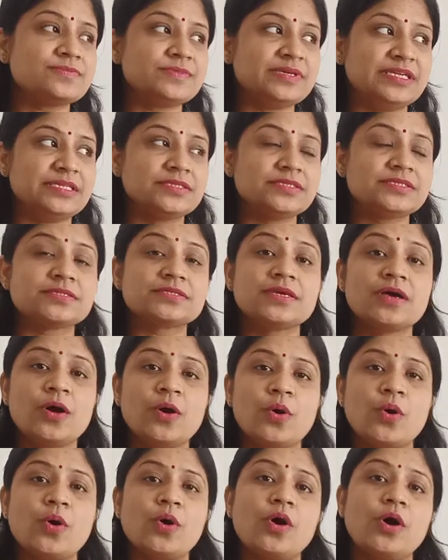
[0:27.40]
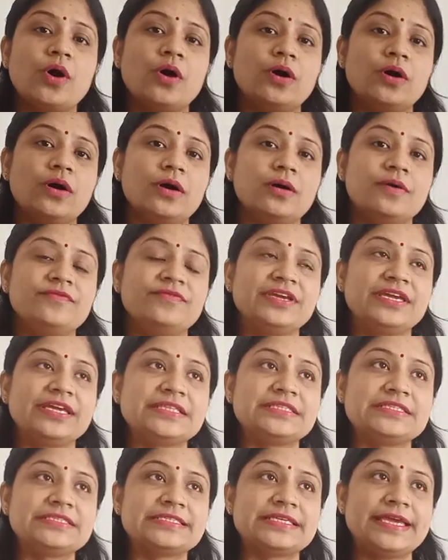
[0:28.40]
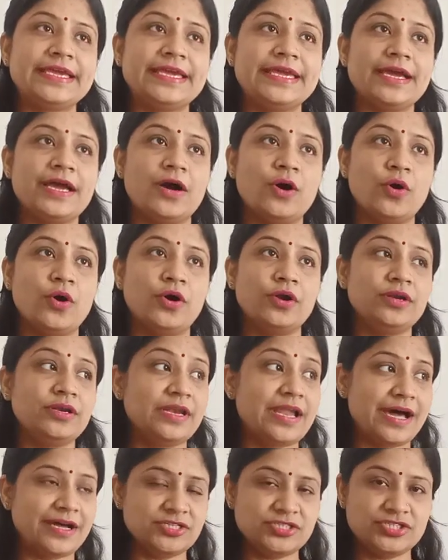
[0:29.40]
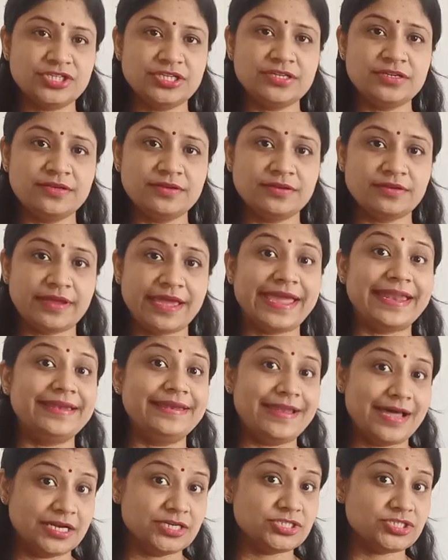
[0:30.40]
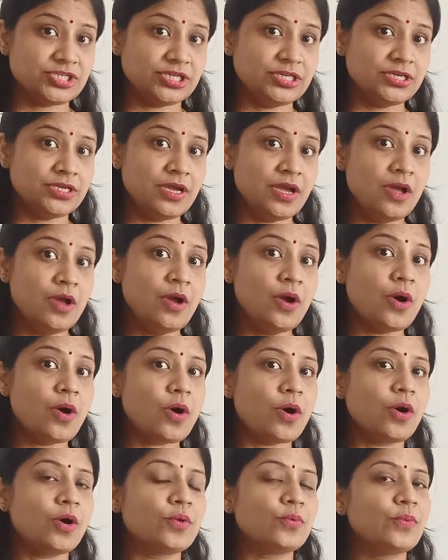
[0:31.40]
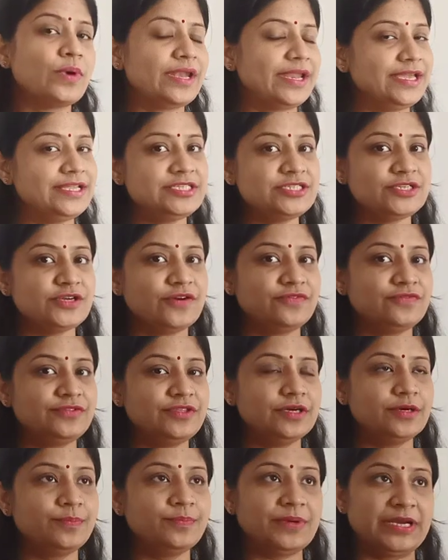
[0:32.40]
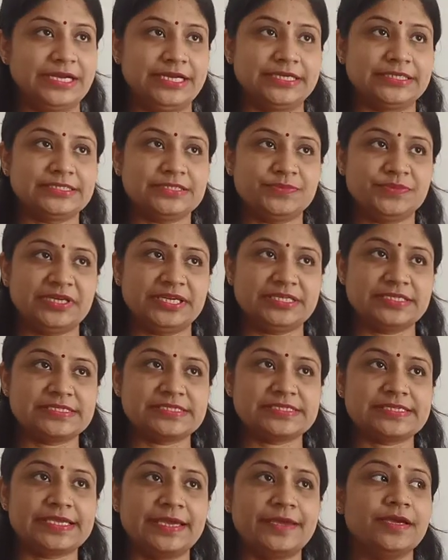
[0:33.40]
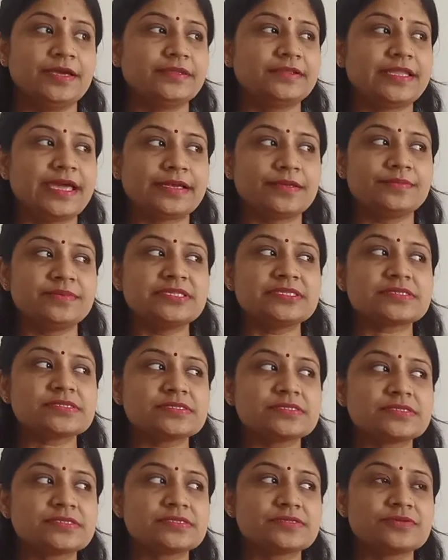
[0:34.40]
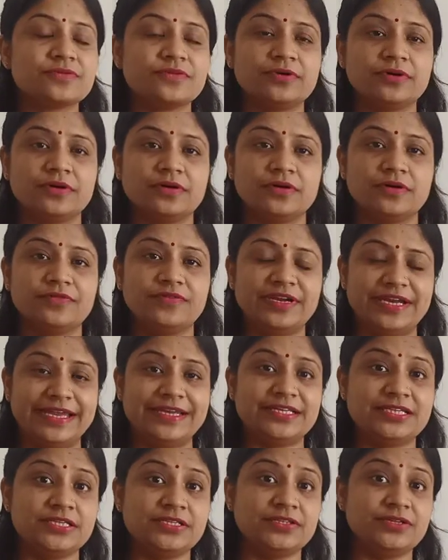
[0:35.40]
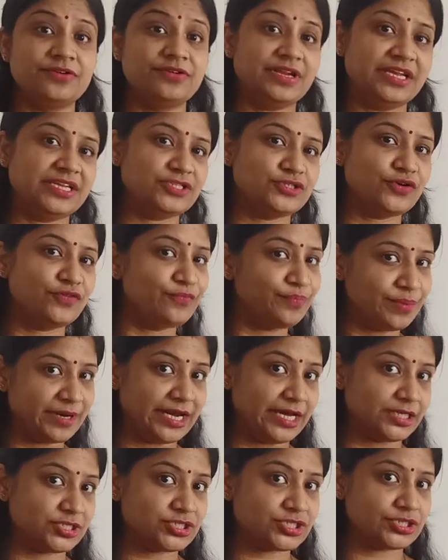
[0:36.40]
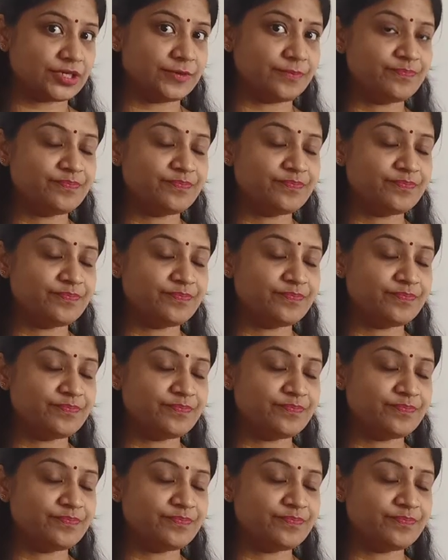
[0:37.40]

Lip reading: means we can say enlarging or variety of the products we can say. That means it's a variety in the range of production.